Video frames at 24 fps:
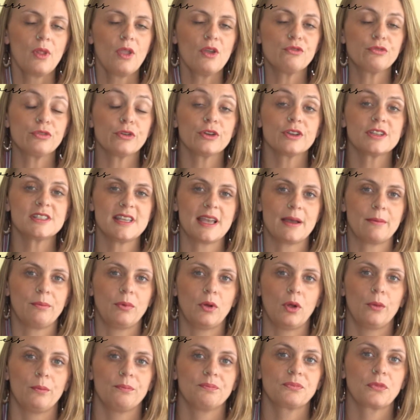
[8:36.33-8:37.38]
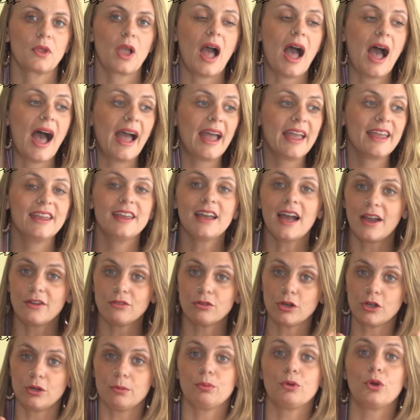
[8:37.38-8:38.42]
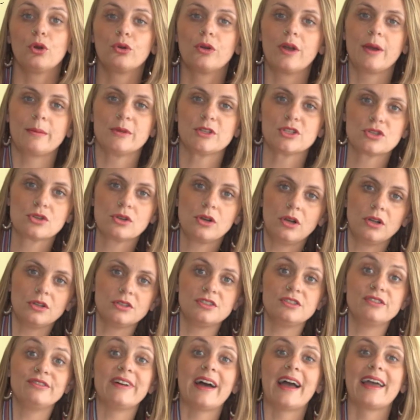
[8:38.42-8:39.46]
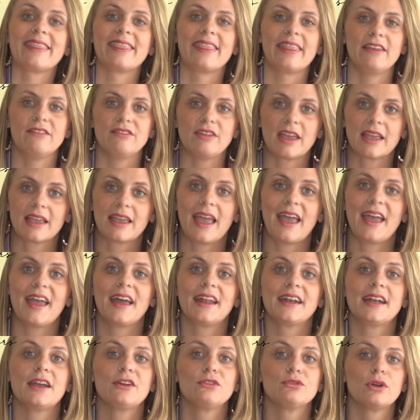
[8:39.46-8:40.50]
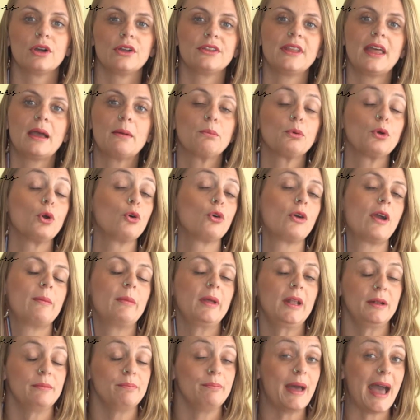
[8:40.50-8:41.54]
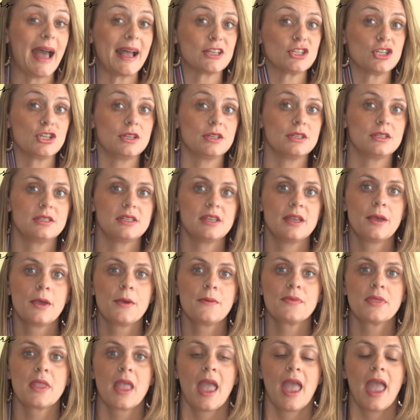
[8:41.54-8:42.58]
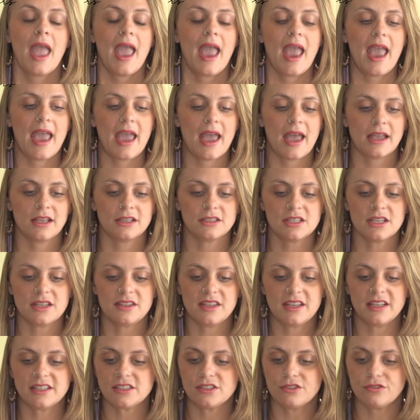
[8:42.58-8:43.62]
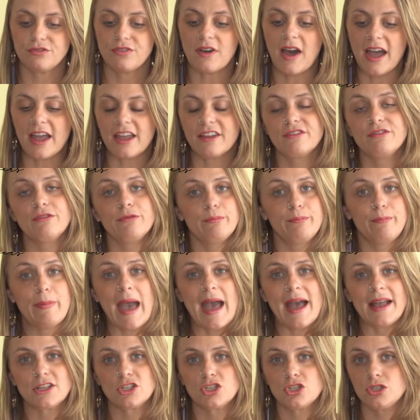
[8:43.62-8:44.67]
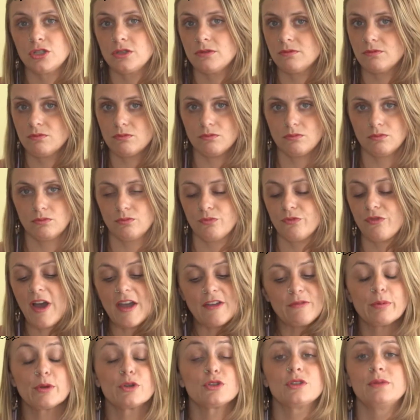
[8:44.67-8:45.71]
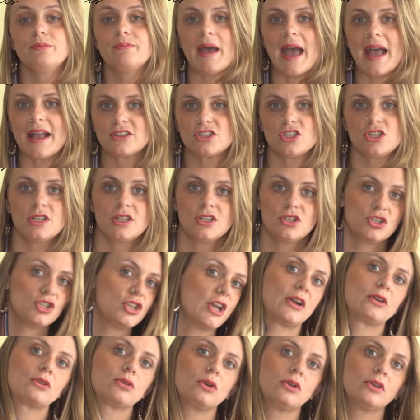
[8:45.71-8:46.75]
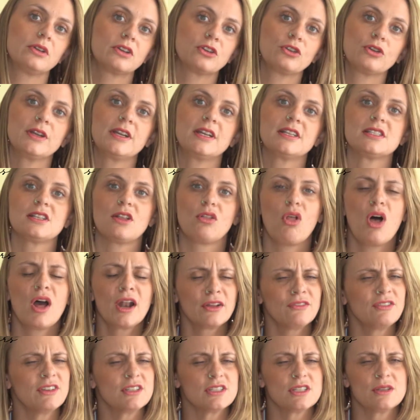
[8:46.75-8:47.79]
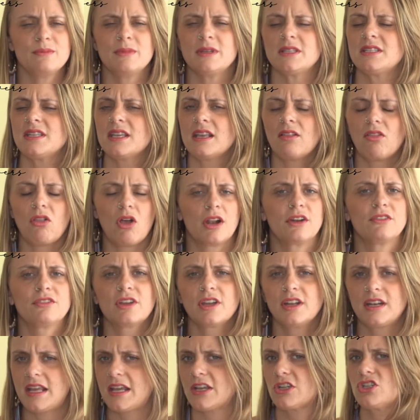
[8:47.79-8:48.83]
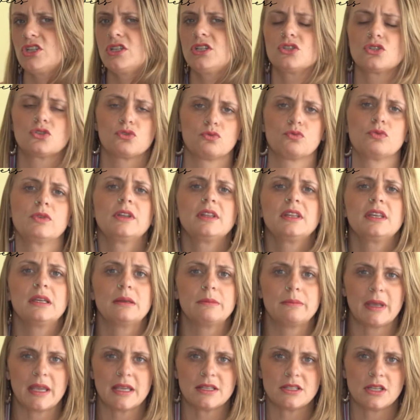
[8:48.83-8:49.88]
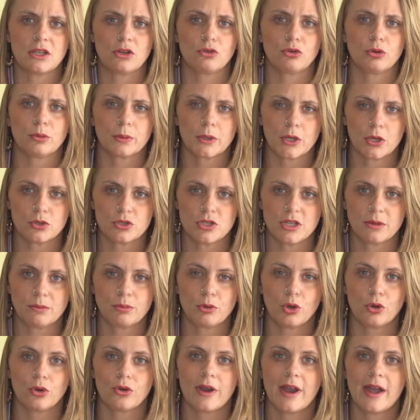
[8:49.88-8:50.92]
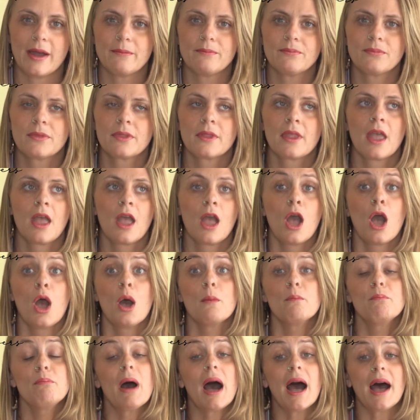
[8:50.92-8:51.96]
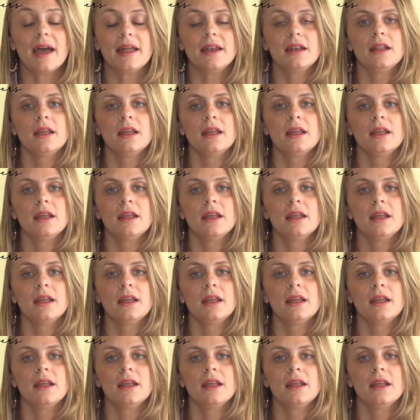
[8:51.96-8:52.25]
for example, I run a program, it's called Divine Living, and I run that program in batches. And it's a 5-person batch in general. It creates a lot of intimacy, a lot of connection. It's a really amazing group coaching program. But